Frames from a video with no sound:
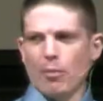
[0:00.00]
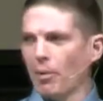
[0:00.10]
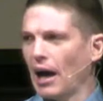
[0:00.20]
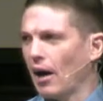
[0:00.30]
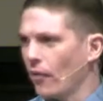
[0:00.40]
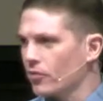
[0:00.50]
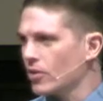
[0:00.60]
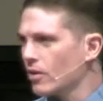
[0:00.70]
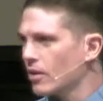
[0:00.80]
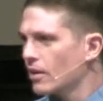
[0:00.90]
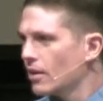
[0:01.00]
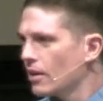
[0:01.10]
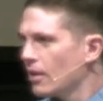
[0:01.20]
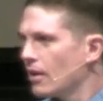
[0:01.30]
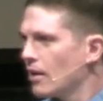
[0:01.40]
about?
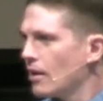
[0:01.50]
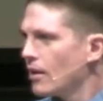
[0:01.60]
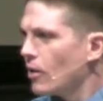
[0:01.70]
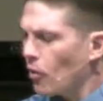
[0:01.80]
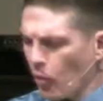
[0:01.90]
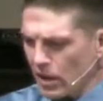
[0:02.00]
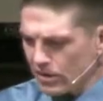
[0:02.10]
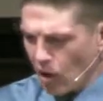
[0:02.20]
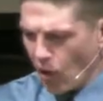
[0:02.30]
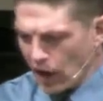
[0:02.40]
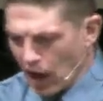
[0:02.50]
What is going